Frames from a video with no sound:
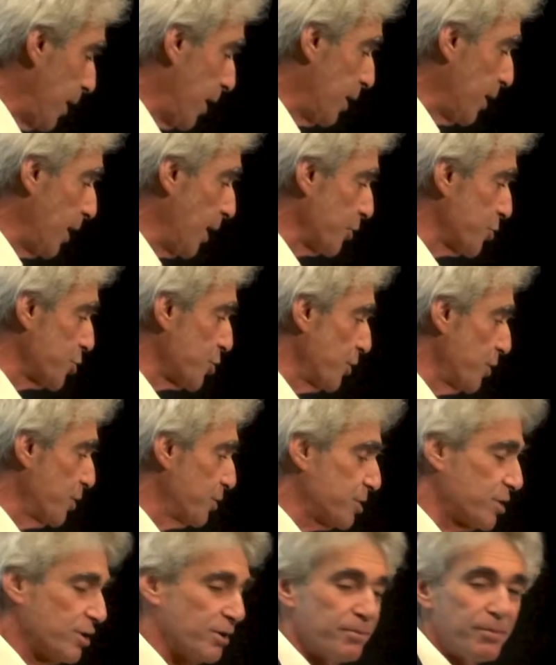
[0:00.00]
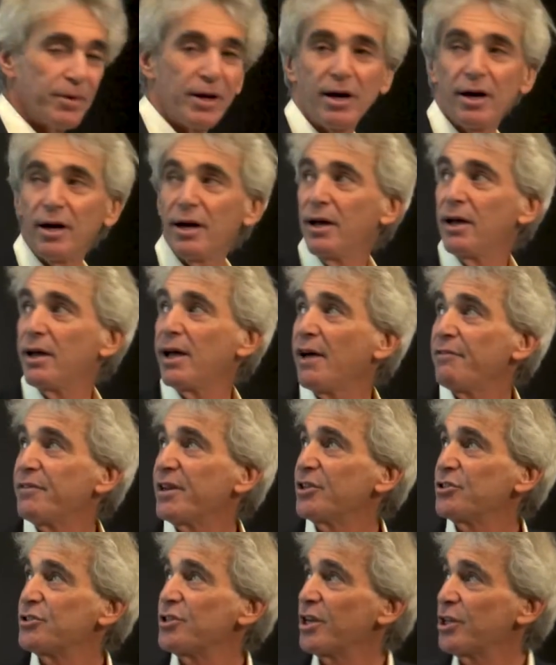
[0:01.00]
I'll show you some
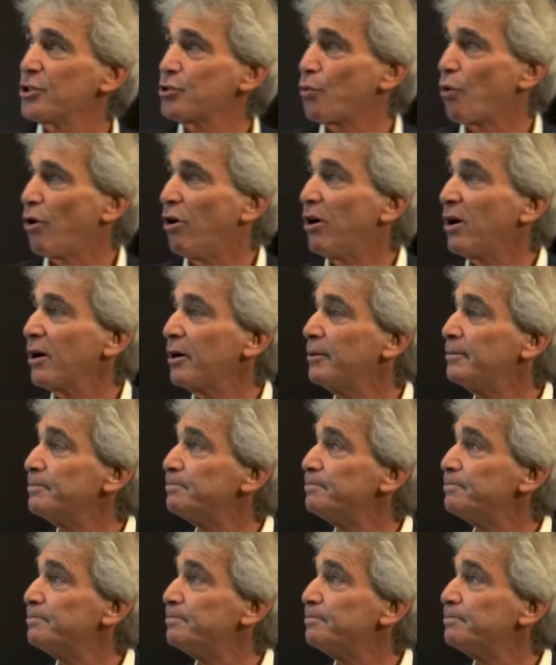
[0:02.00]
evidence that it's wrong.